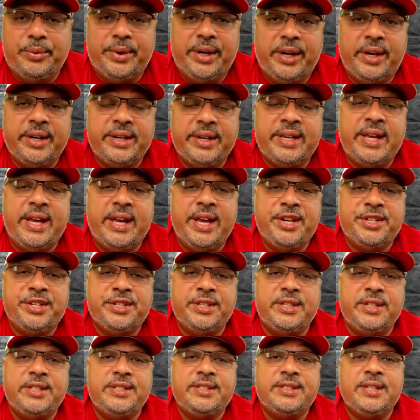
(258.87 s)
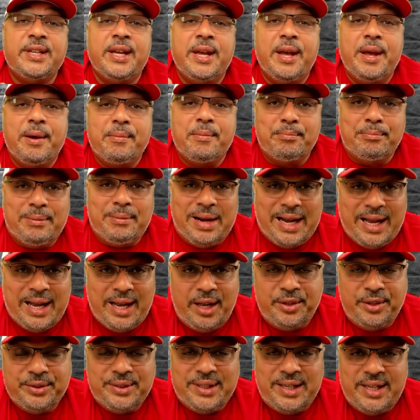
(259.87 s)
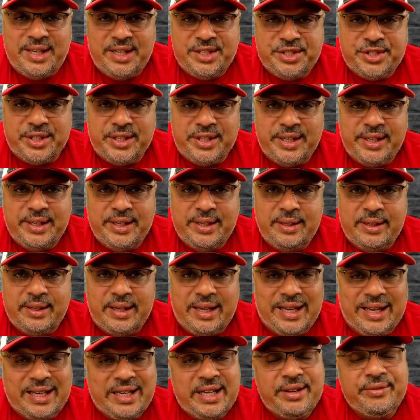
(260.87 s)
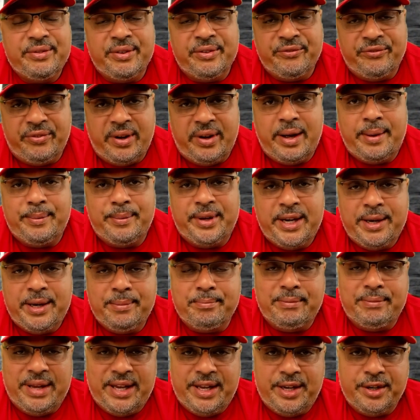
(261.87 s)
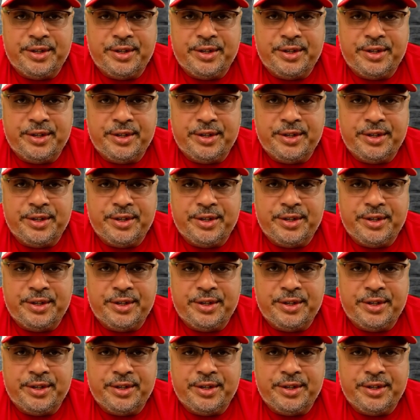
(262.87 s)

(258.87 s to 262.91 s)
rare occasions, mild itching and even vomiting may